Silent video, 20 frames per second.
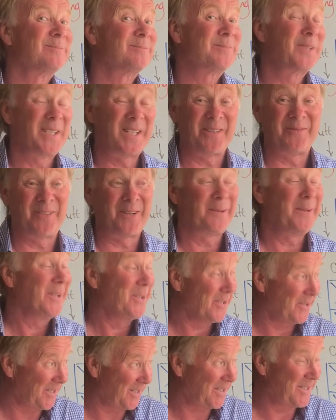but they're very
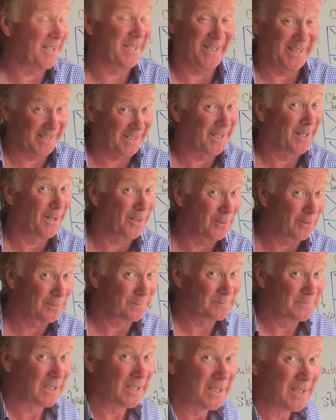good at digging the hole.
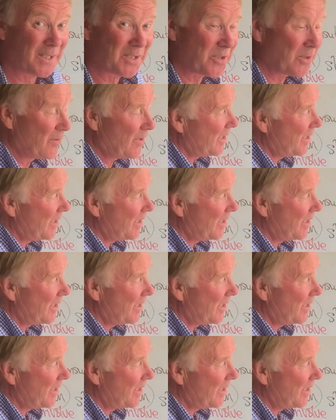So if